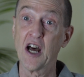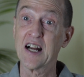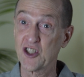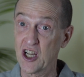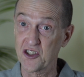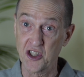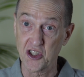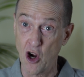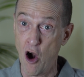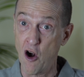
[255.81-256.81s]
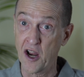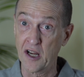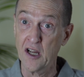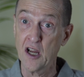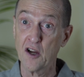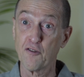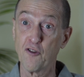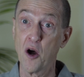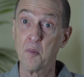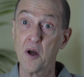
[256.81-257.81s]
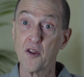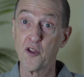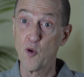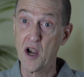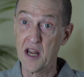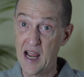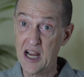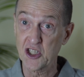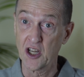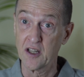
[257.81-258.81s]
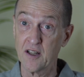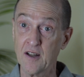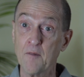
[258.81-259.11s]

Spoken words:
not just the scarring from the radiation,